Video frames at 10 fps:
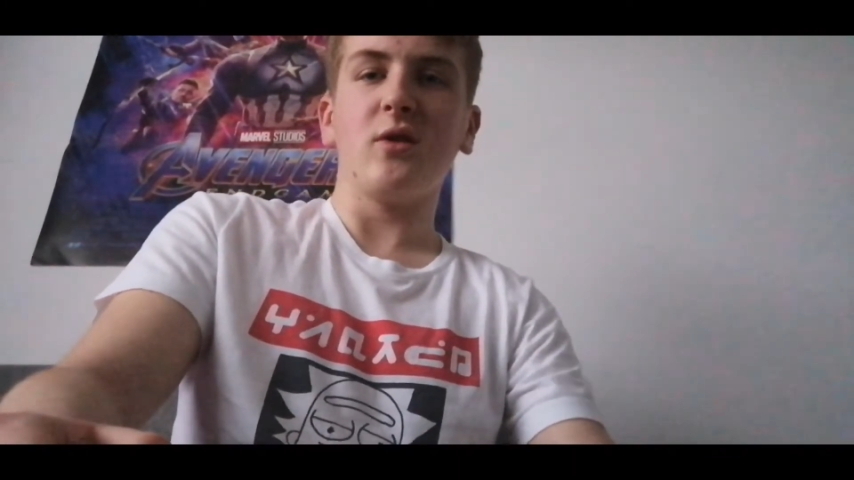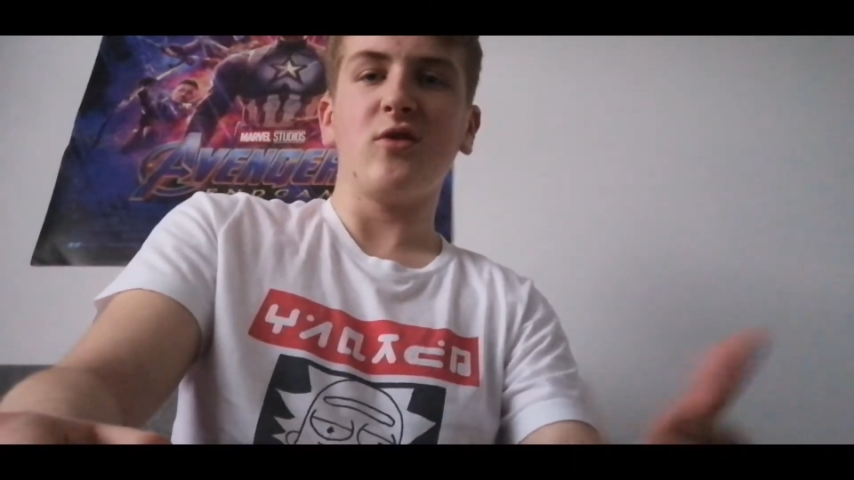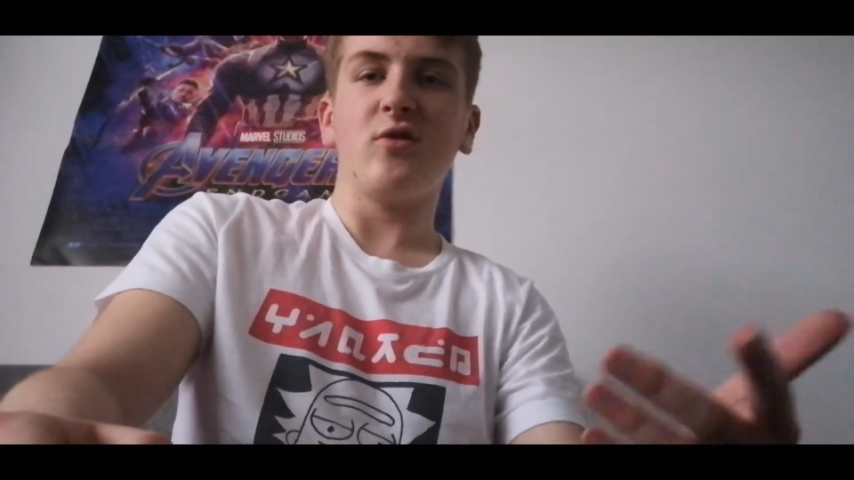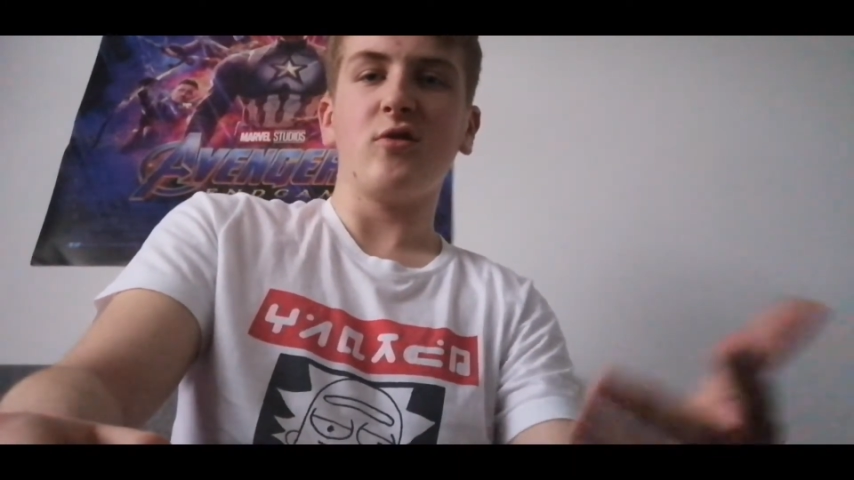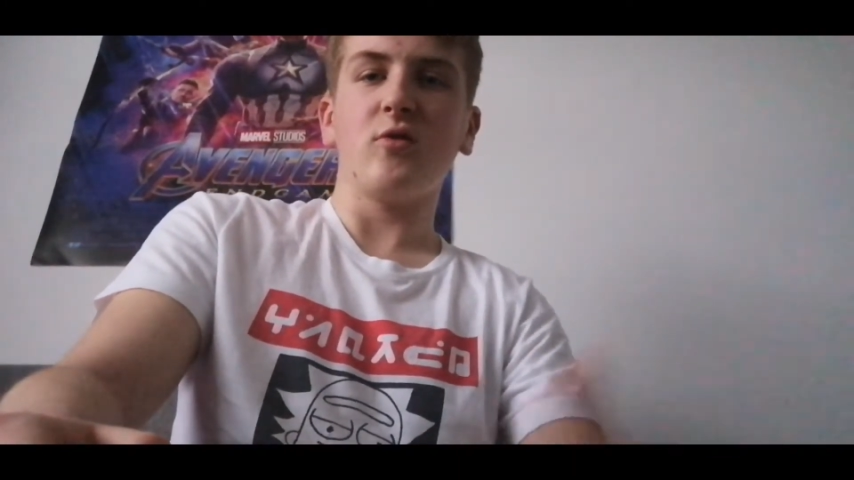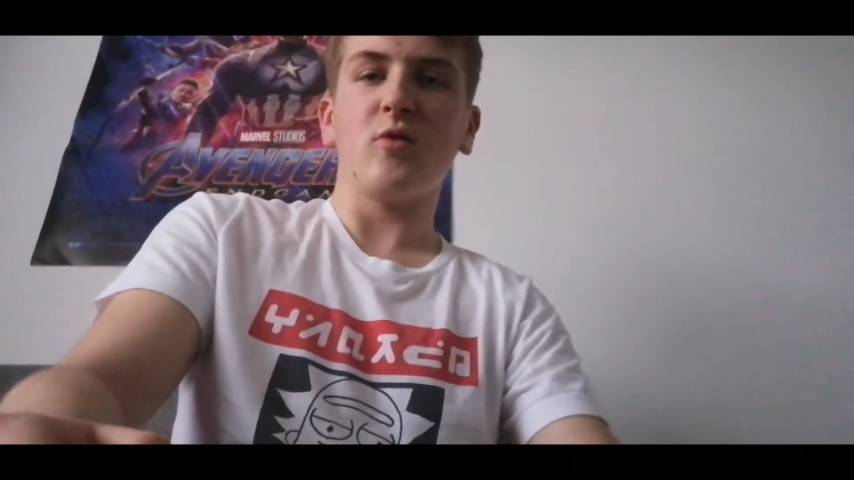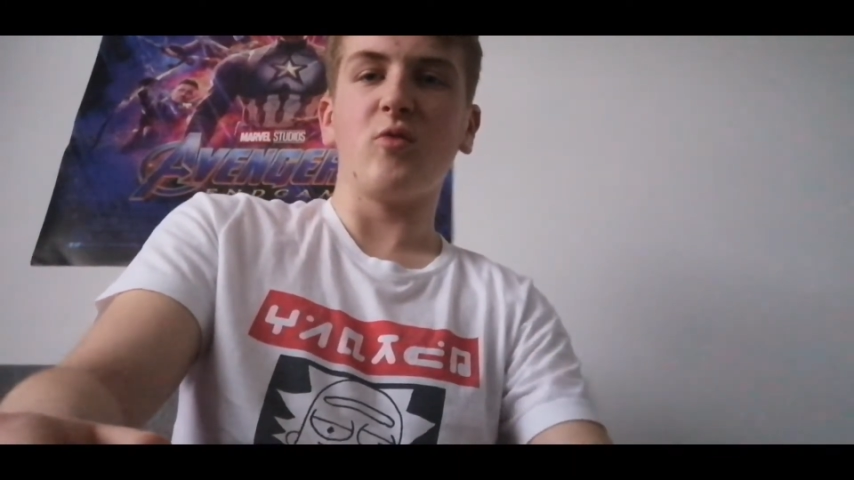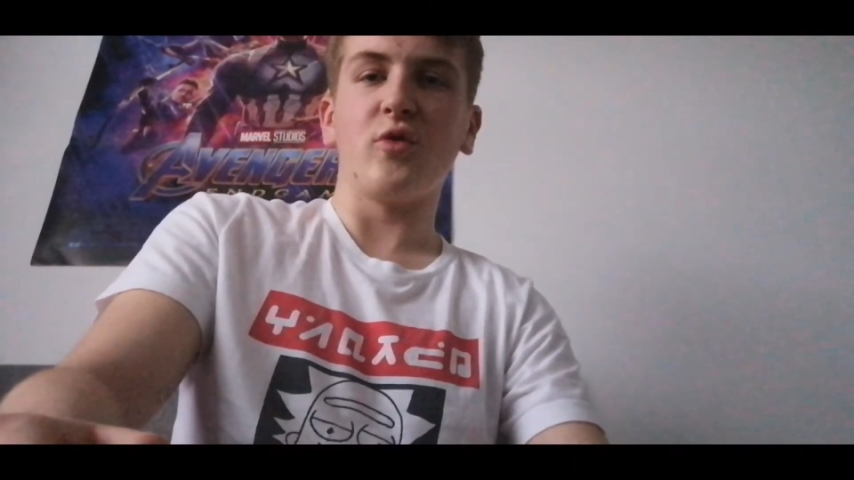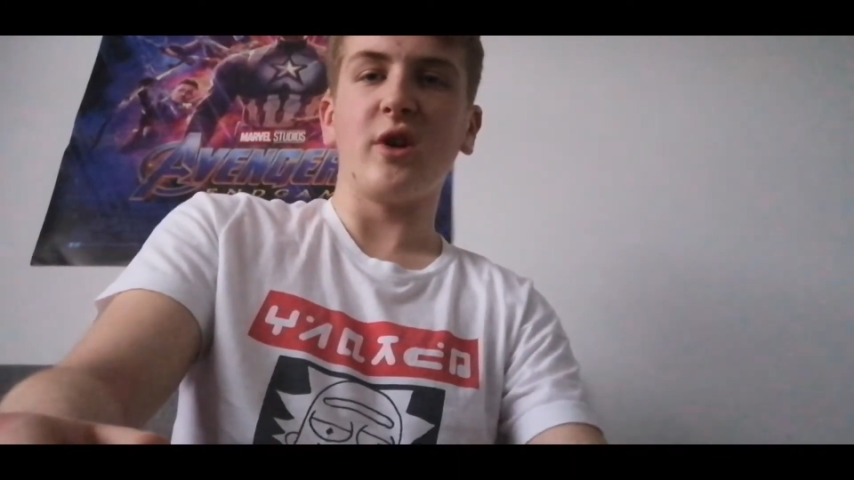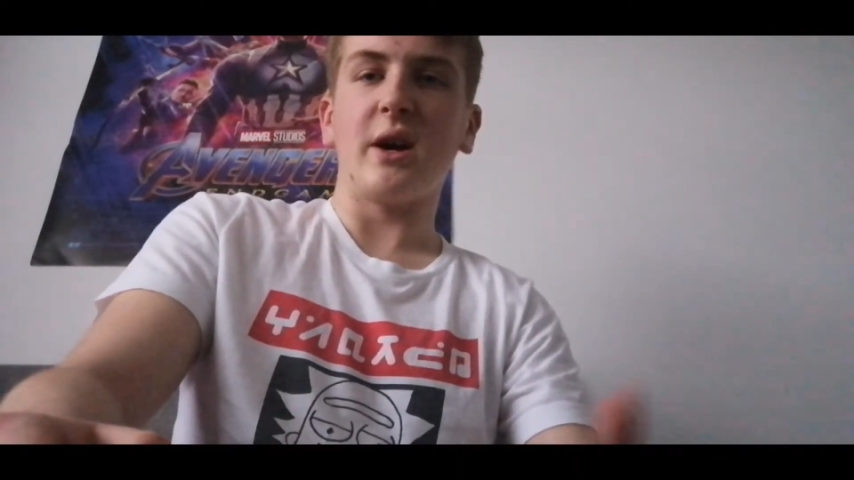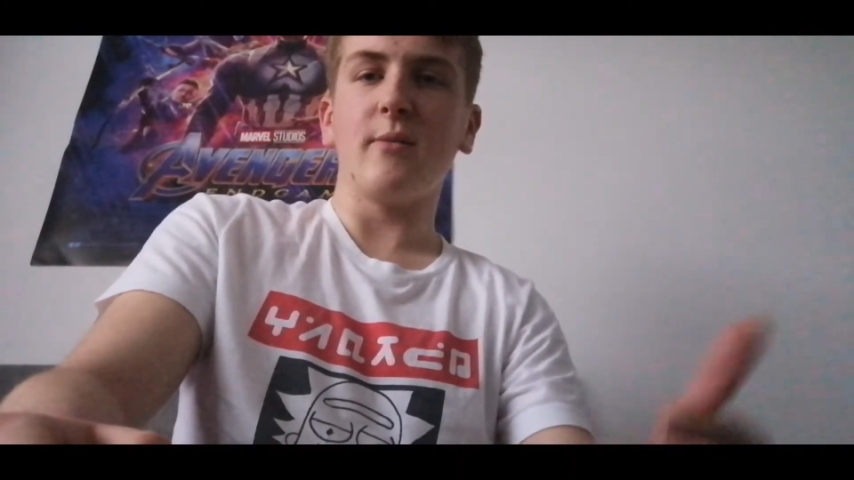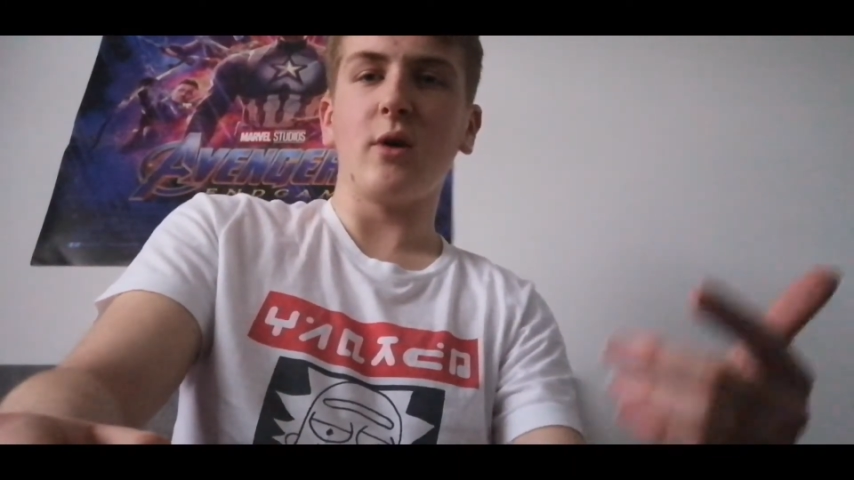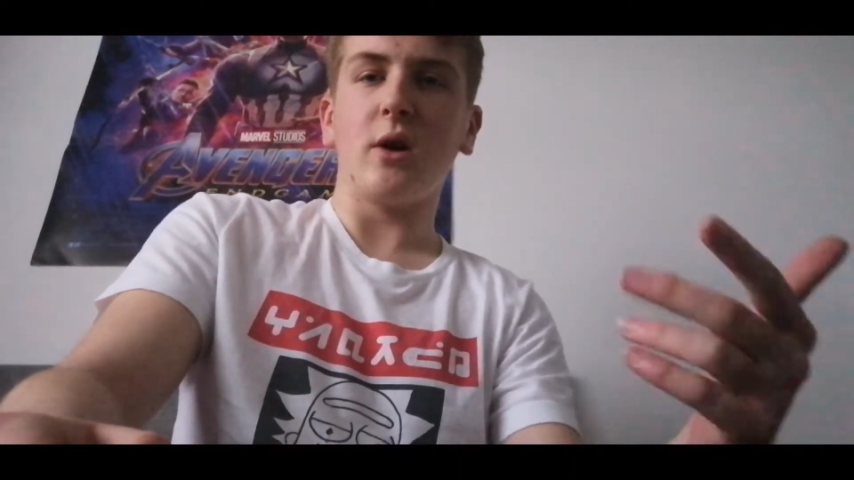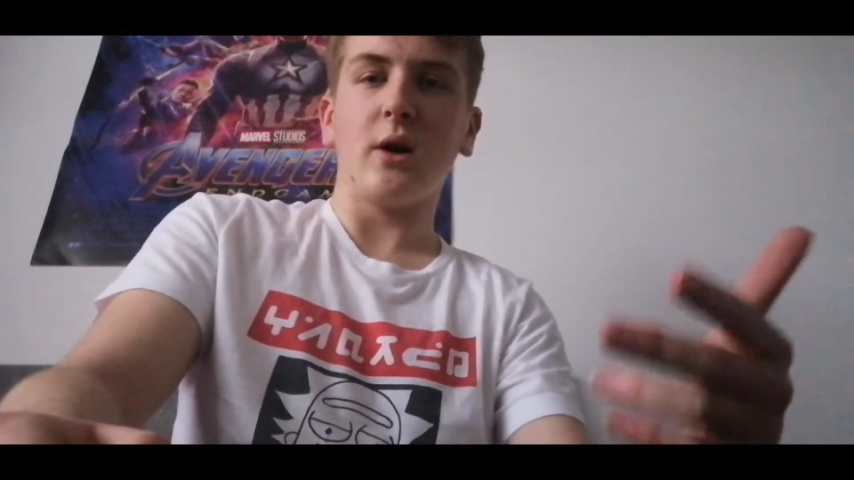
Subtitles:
waste too much more time.